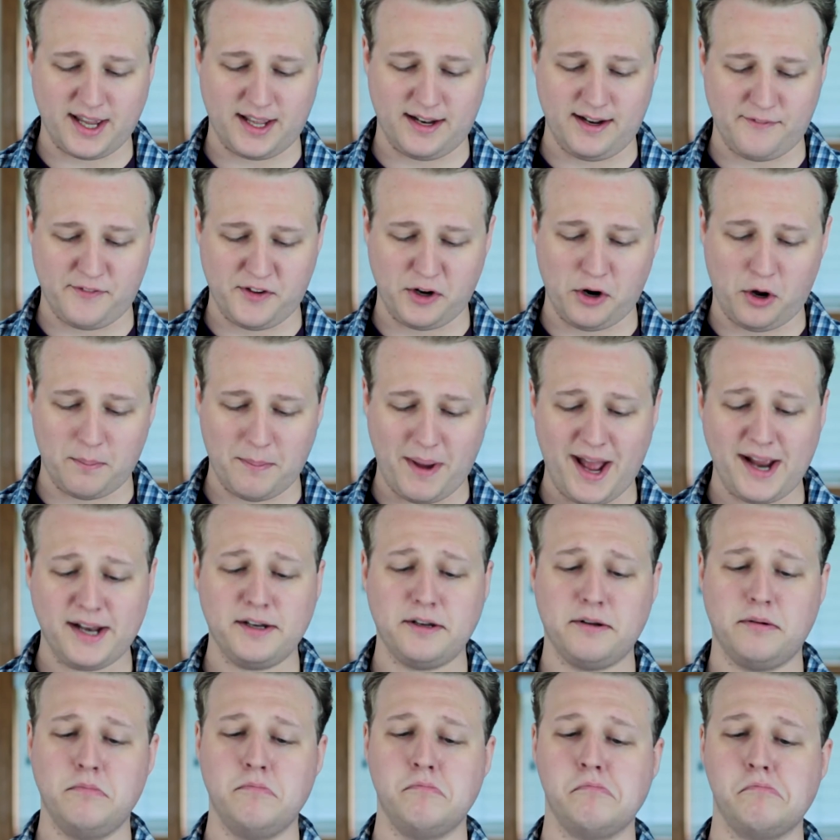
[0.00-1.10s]
and if you don't mind,
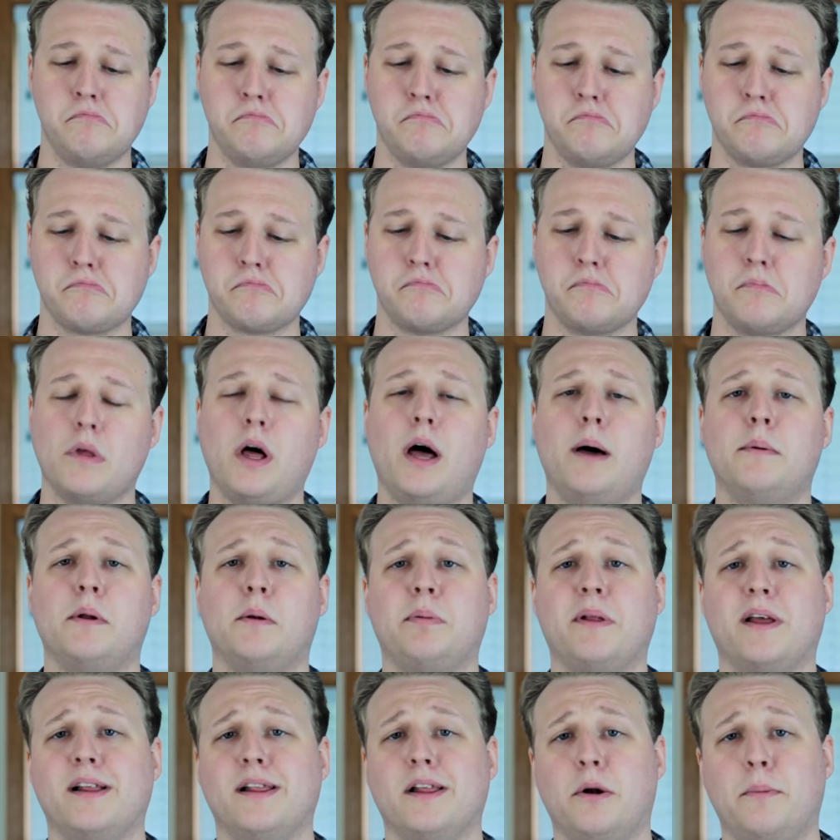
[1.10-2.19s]
I'm gonna
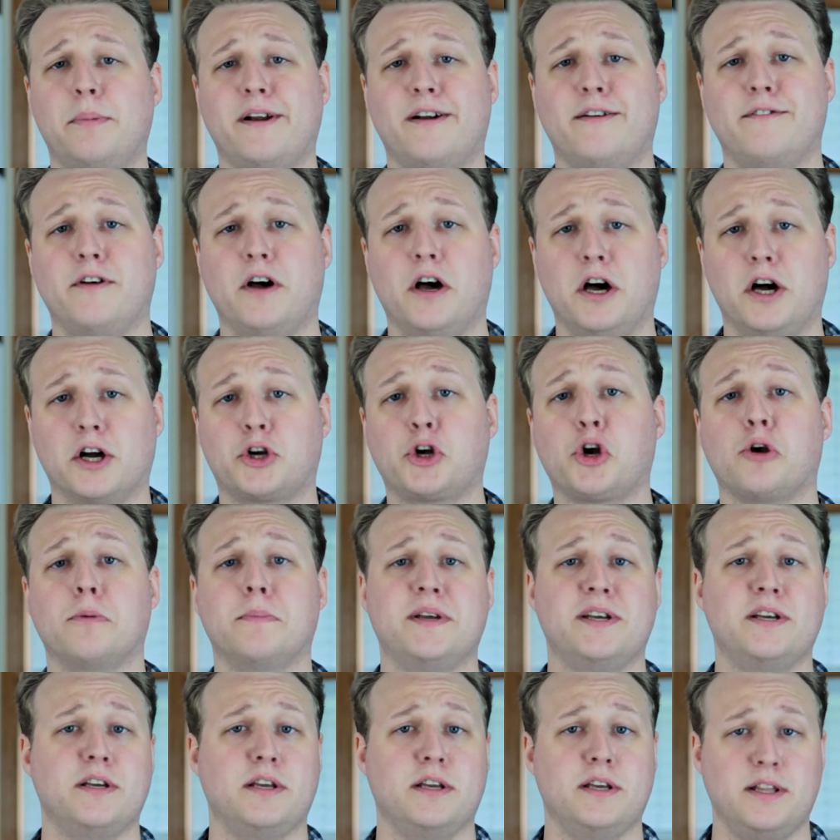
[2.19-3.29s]
play a little bit of
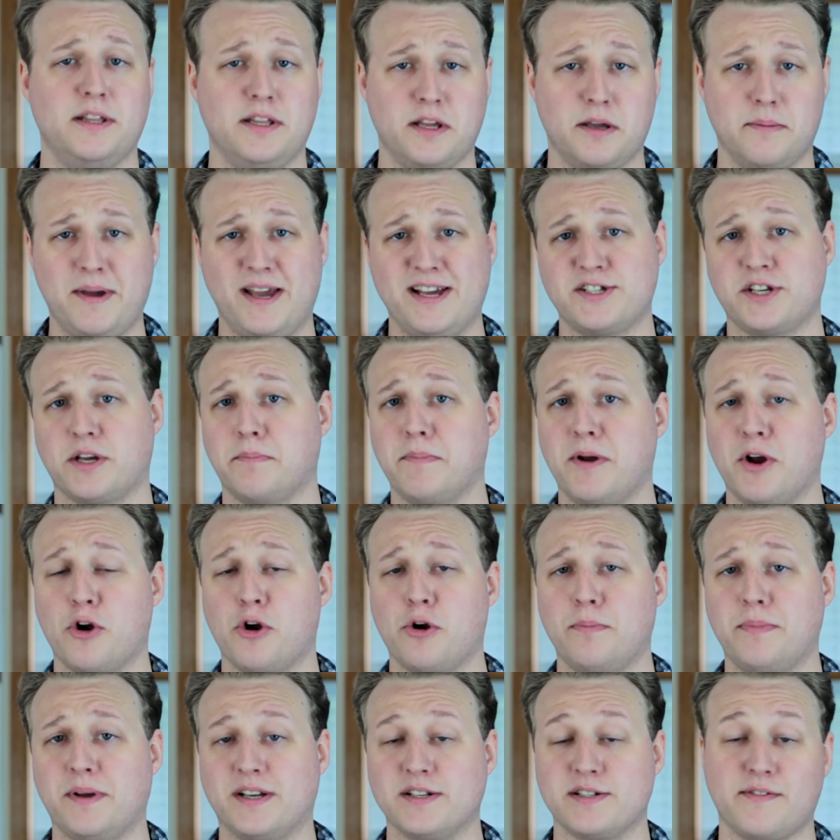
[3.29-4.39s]
Kirby and the Amazing
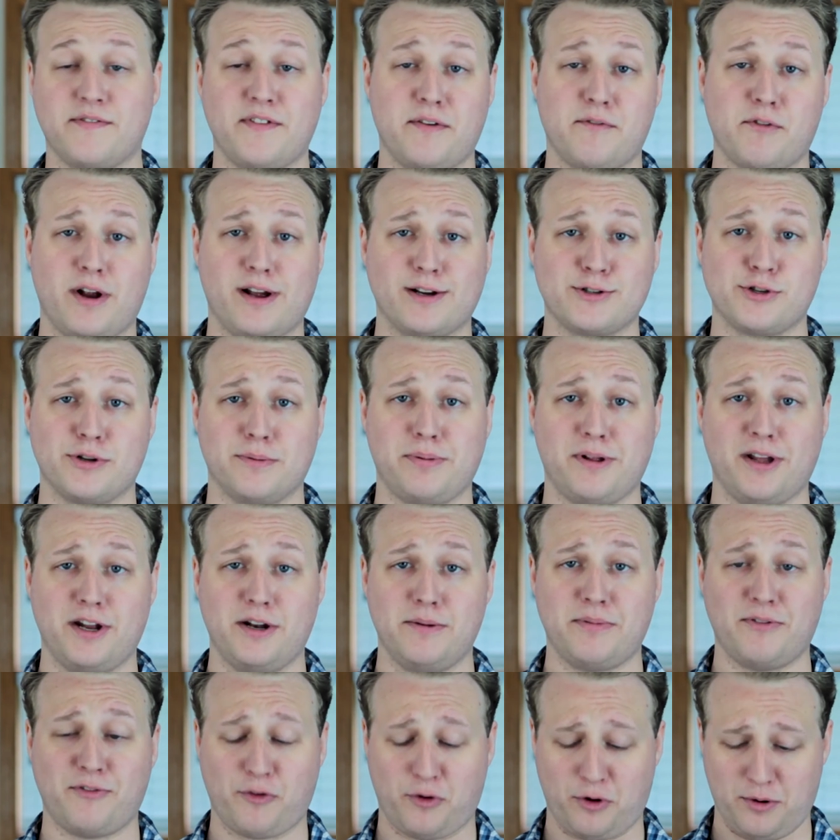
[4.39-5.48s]
Mirror, because I've never actually played
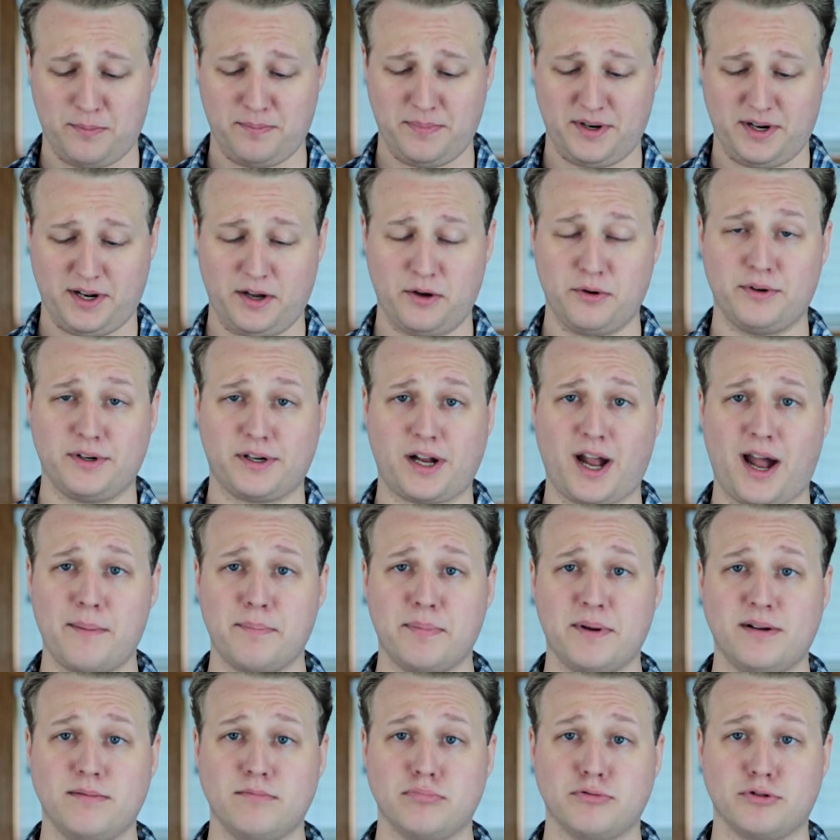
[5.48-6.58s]
it before, but I own a
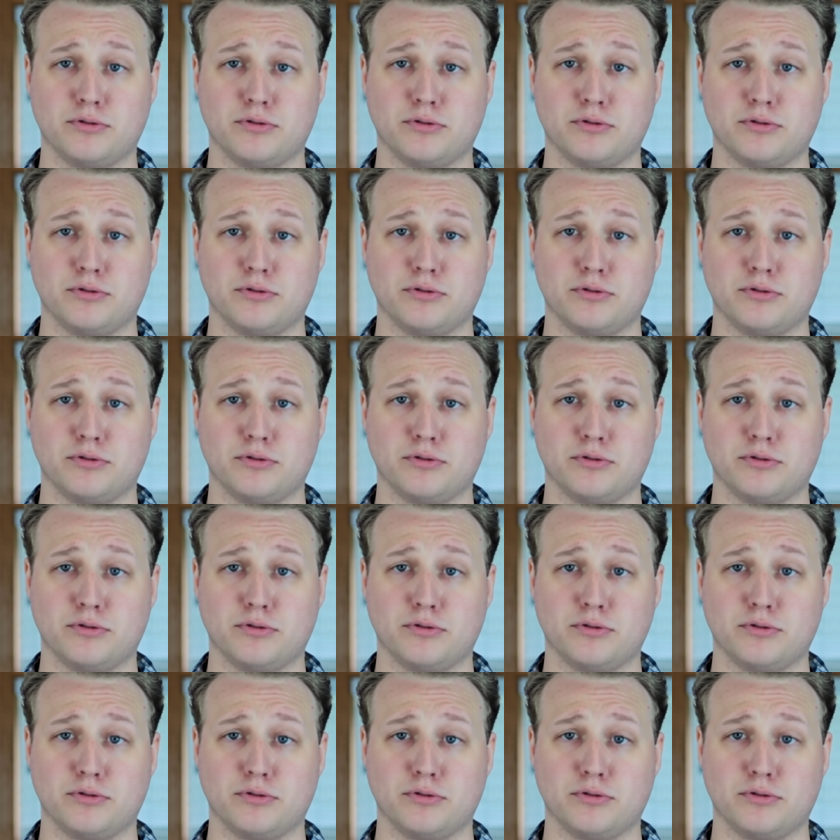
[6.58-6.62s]
copy,